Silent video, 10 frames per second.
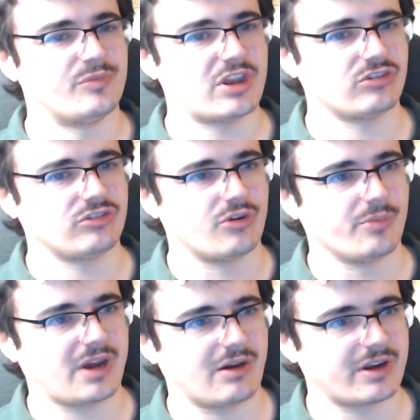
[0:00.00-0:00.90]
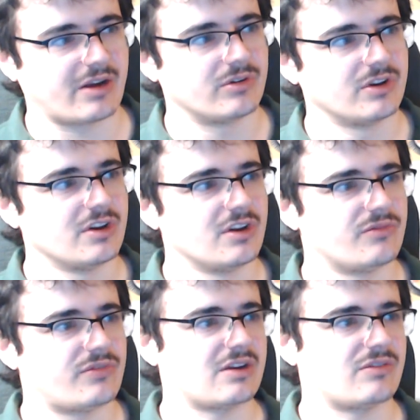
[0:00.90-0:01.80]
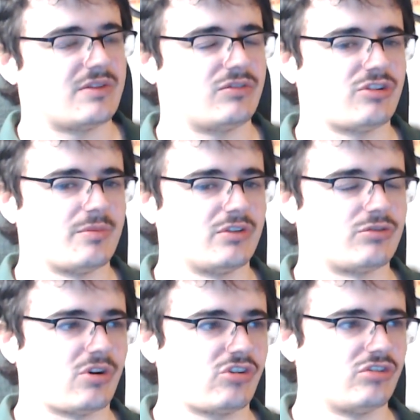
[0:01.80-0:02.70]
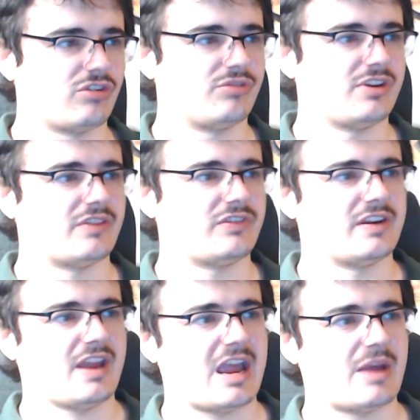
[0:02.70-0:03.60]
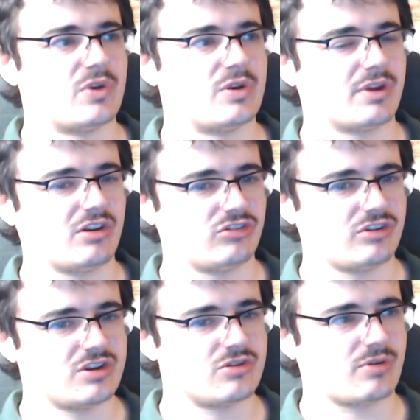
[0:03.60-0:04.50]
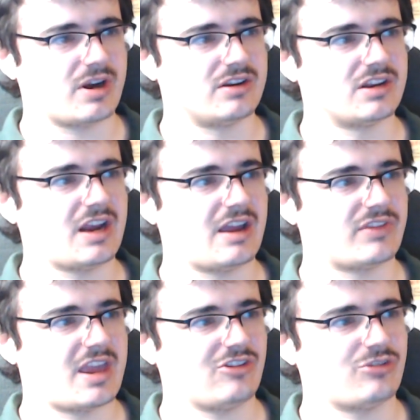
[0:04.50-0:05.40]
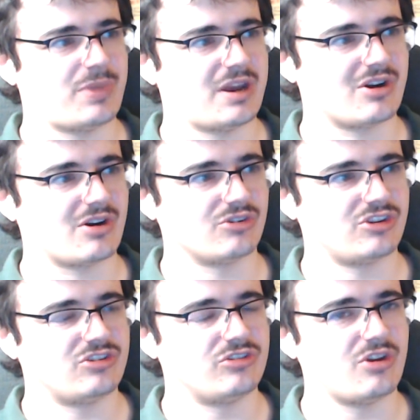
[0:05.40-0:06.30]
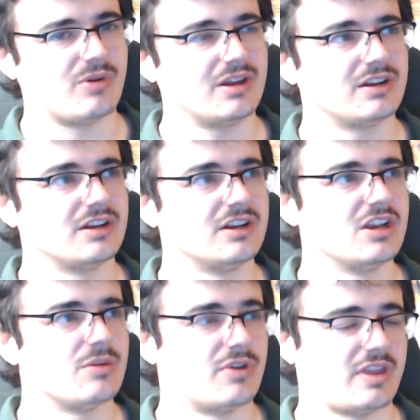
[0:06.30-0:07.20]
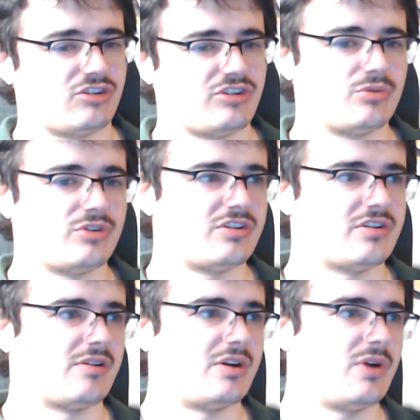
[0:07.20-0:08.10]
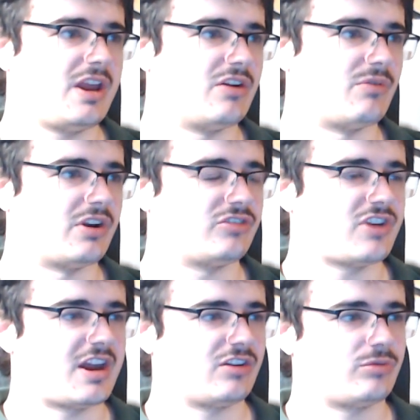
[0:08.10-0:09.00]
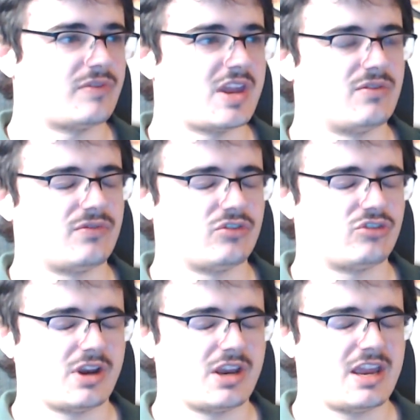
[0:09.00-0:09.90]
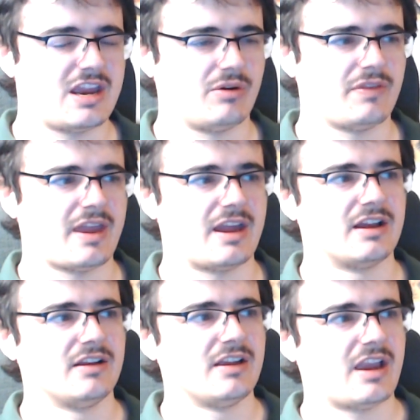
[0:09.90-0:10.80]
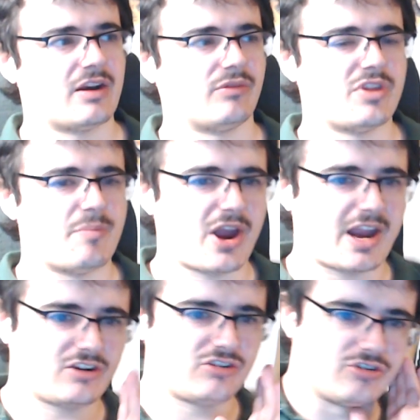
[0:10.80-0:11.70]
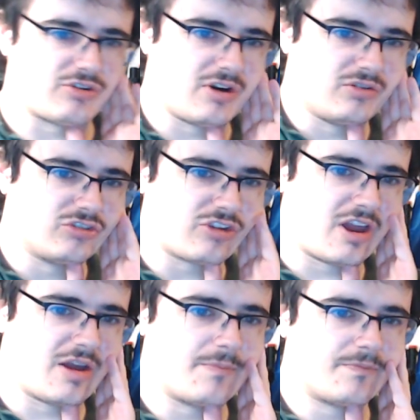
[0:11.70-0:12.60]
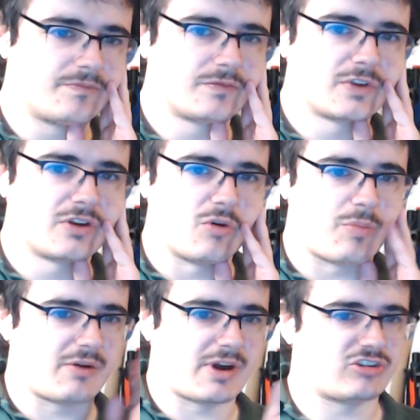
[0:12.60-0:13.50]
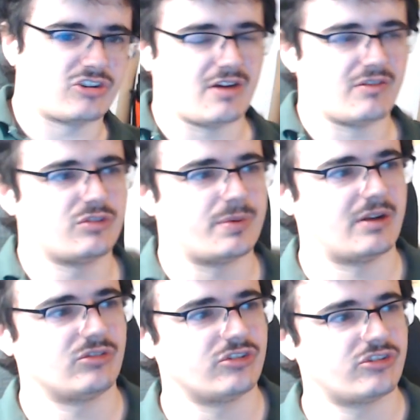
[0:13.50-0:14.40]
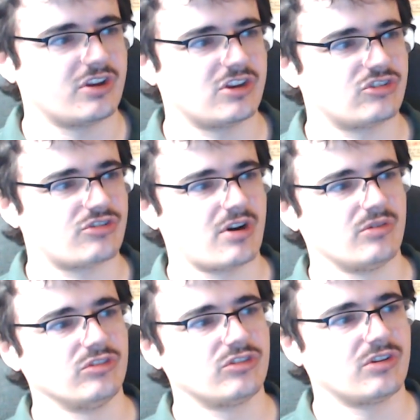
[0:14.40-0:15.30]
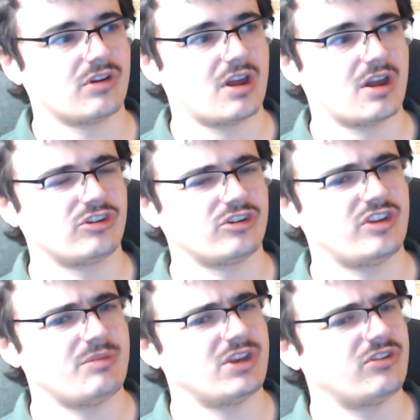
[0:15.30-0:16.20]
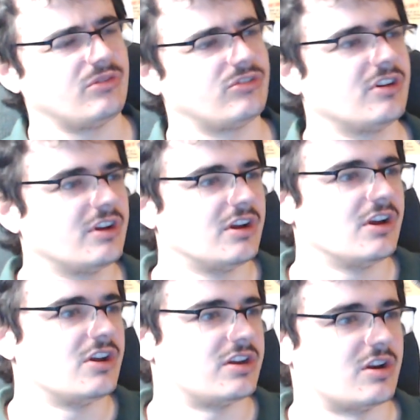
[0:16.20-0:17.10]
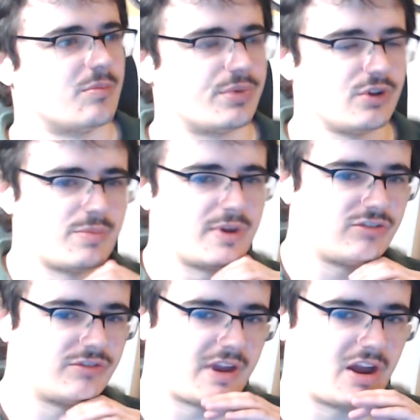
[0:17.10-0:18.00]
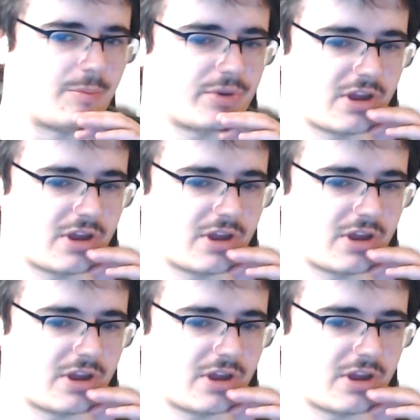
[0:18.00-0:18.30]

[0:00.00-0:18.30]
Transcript: Desert Storm carried out. Thankfully for some of those Russians, obviously that didn't happen because Ukraine didn't have the air superiority to do it. But they still did, you know, little hit and run attacks with infantry here and there, and of the Bayraktar drones, Bayraktar, however it's pronounced, the Turkish drones, was it TB2s? You know, blew bits of it up.